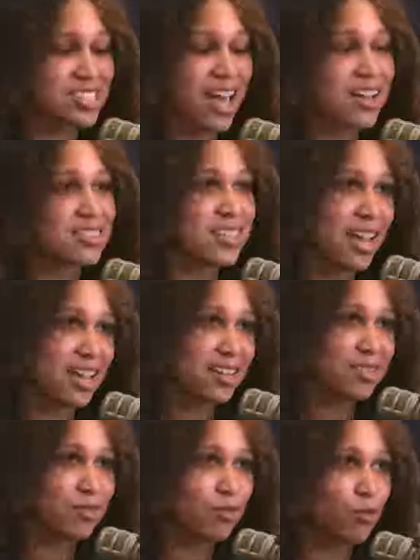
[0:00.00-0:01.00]
that
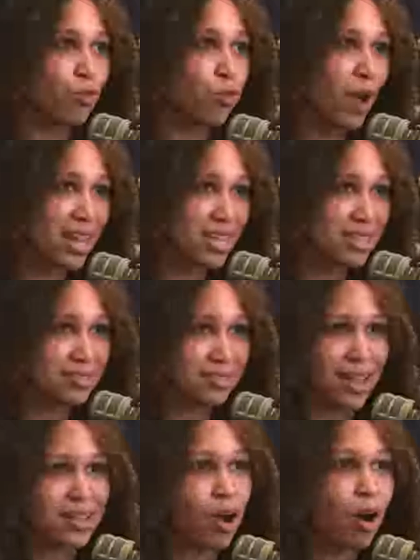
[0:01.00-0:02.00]
dead weight
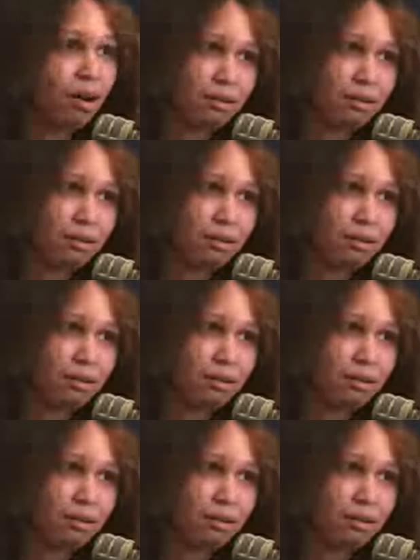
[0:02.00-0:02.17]
like